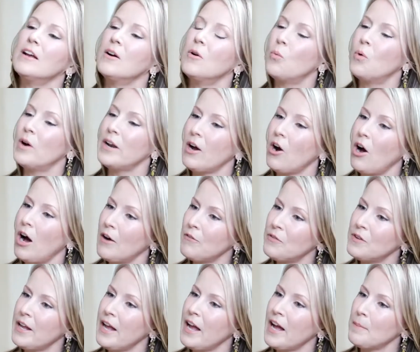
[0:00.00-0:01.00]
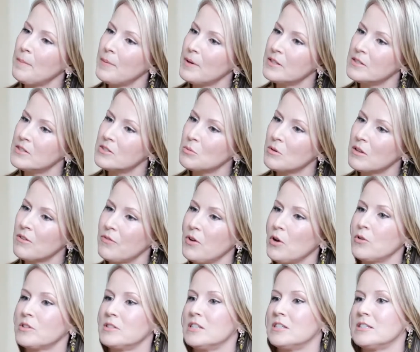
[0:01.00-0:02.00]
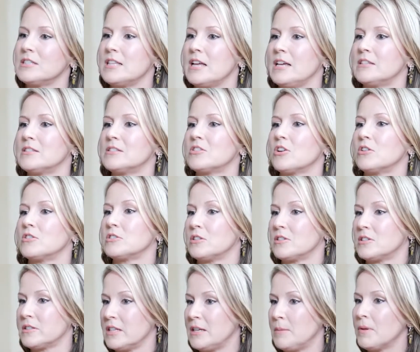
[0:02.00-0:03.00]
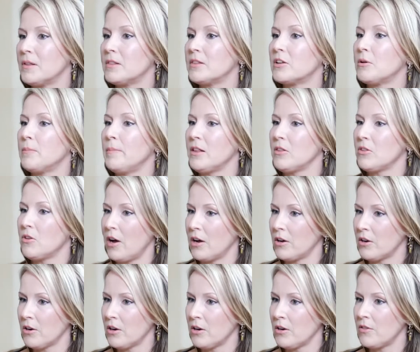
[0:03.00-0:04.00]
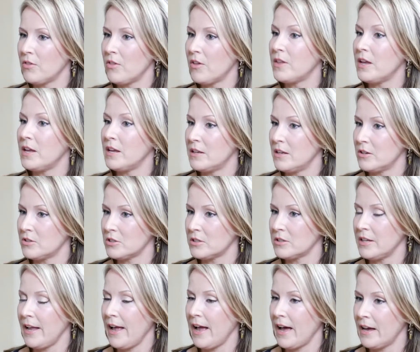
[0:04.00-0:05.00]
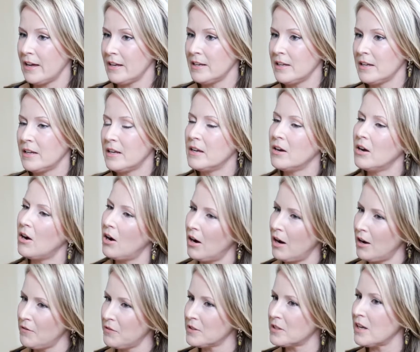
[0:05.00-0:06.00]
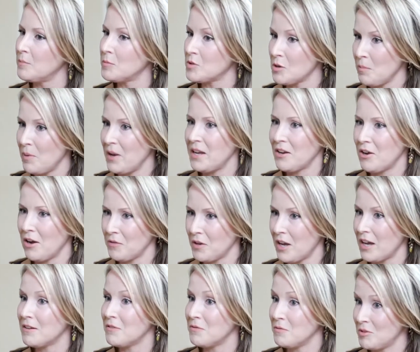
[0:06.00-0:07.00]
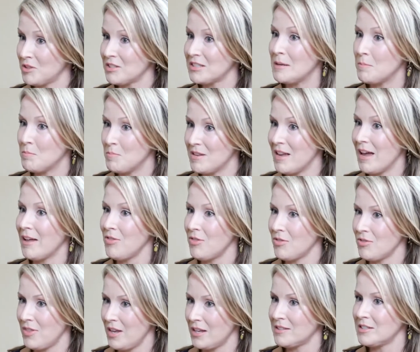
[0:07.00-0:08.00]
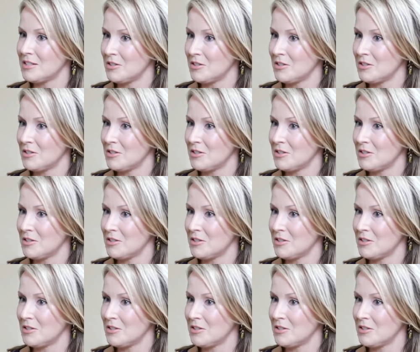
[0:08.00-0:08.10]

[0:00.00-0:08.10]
what often happens with folks is they start to sleep a little bit longer than they initially had. Oftentimes they're paying off kind of sleep debt that's